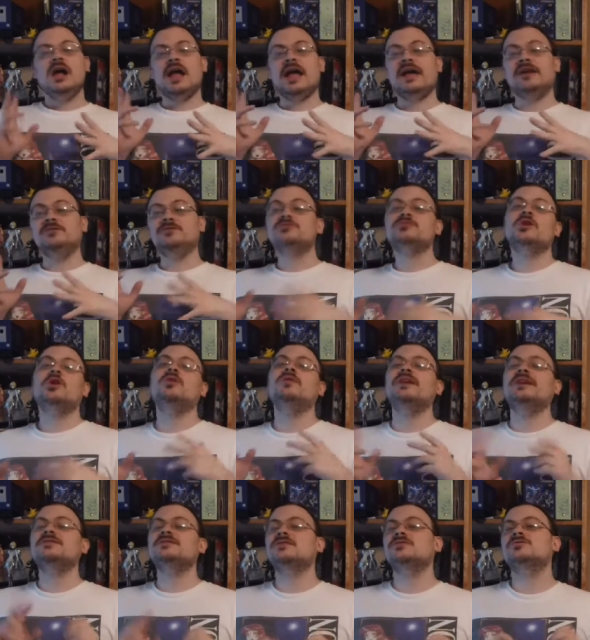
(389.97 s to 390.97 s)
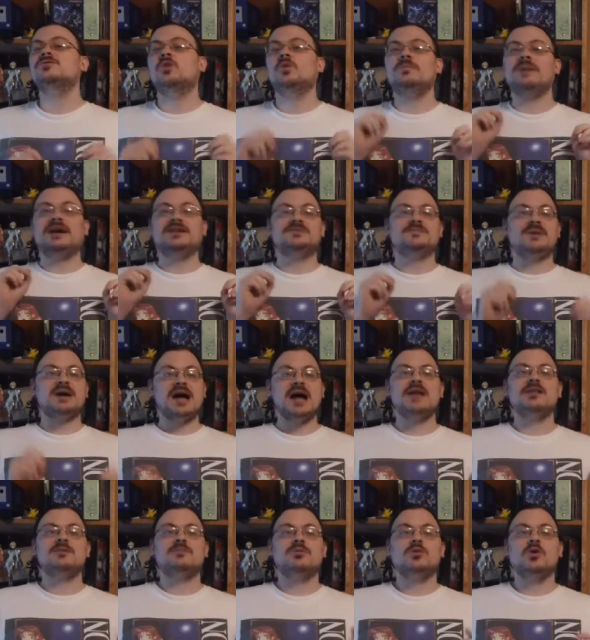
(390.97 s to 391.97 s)
A drone that is controlled by its
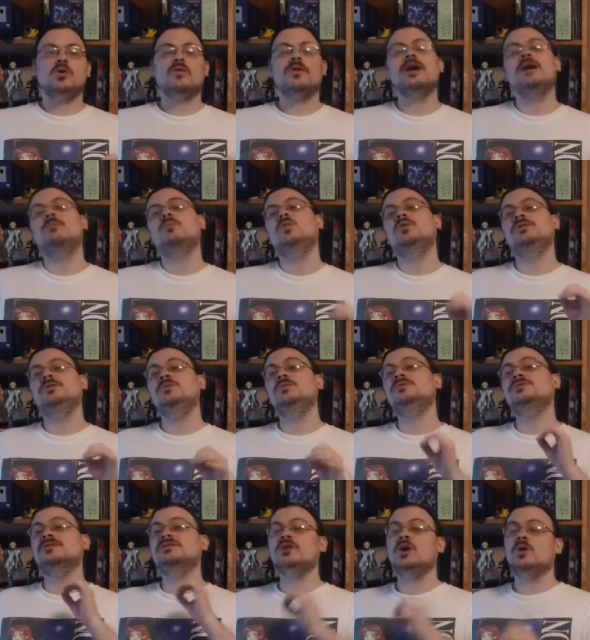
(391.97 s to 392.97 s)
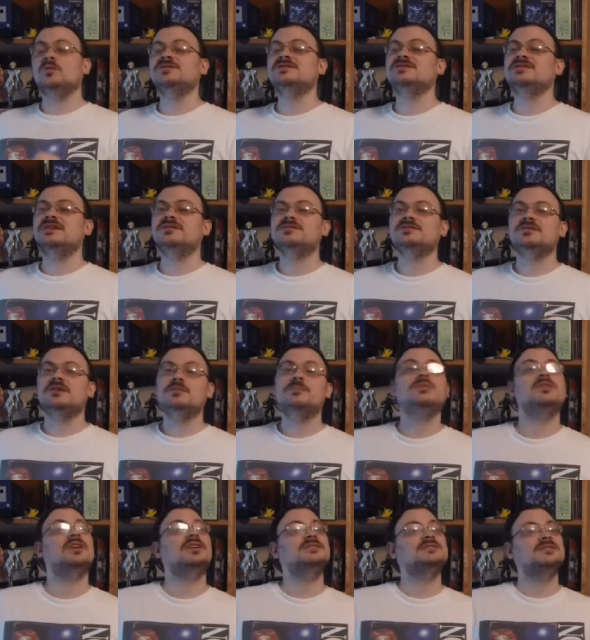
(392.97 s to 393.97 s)
pilot program will use its own sensor
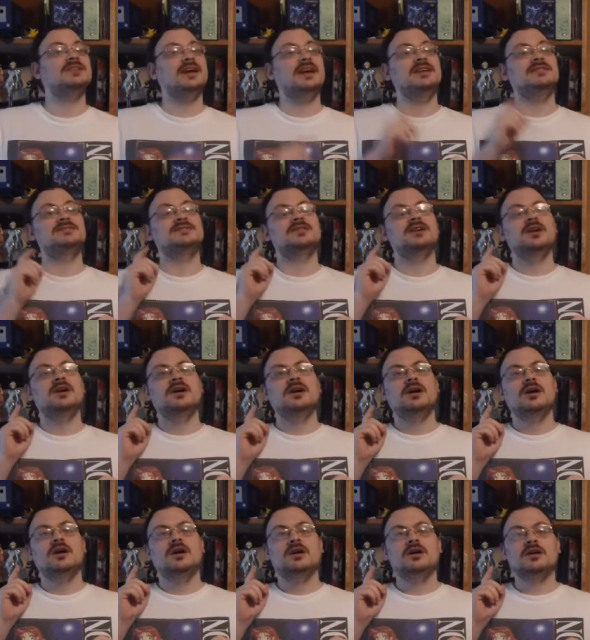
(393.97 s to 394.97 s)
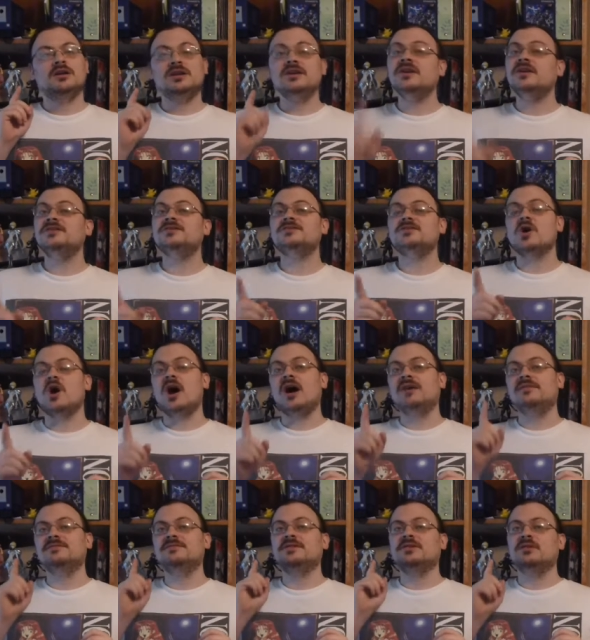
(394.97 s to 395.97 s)
plus its
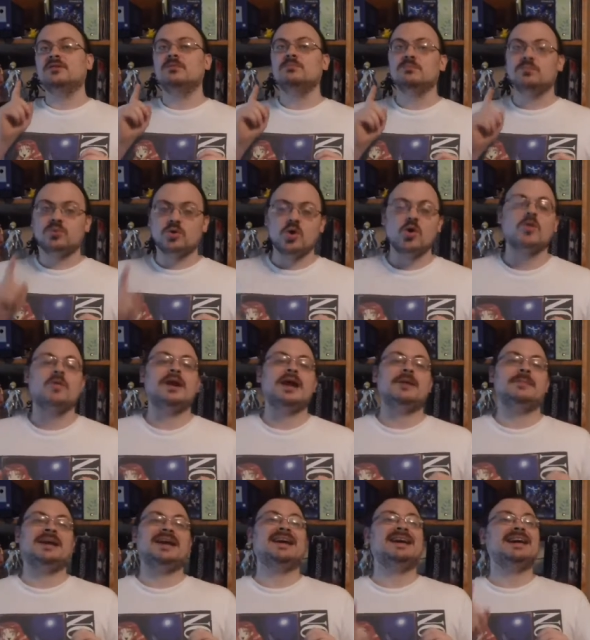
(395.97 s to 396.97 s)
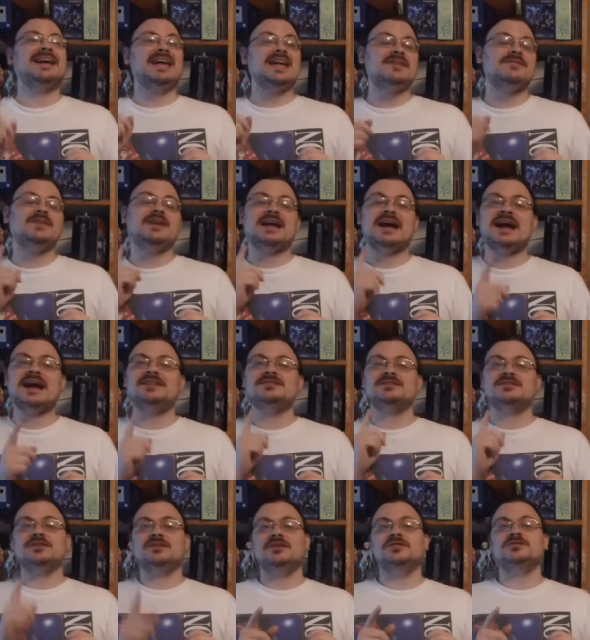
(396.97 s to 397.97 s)
Clearsight programming if it has
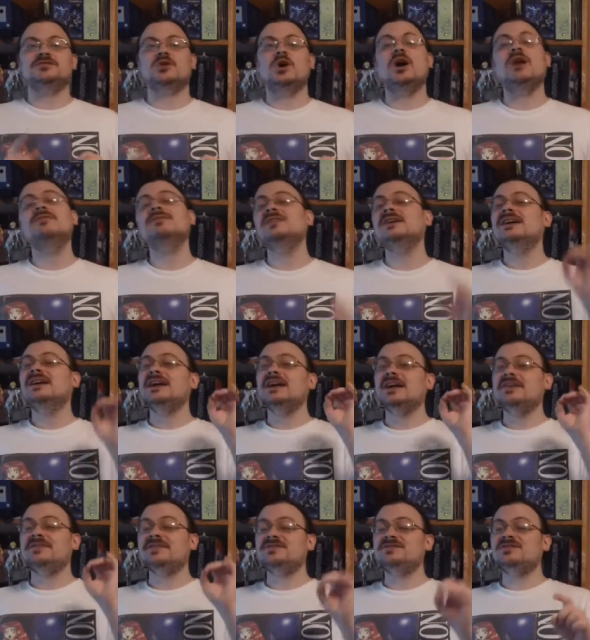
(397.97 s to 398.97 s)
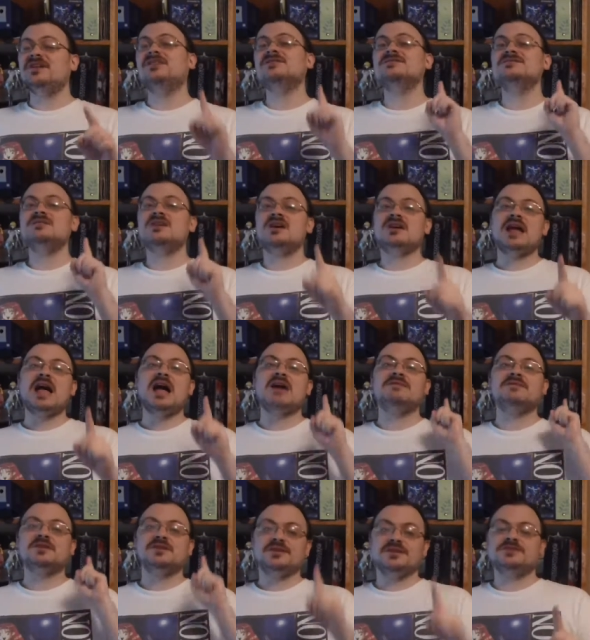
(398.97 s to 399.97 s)
Clearsight. If it does not
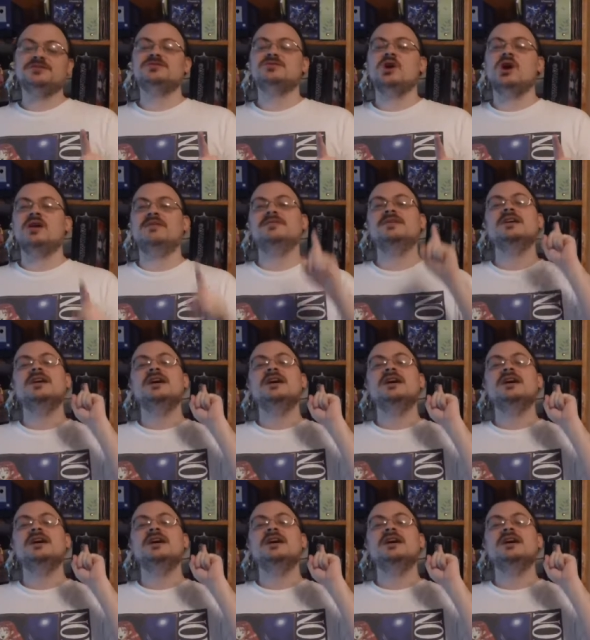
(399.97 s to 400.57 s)
have Clearsight,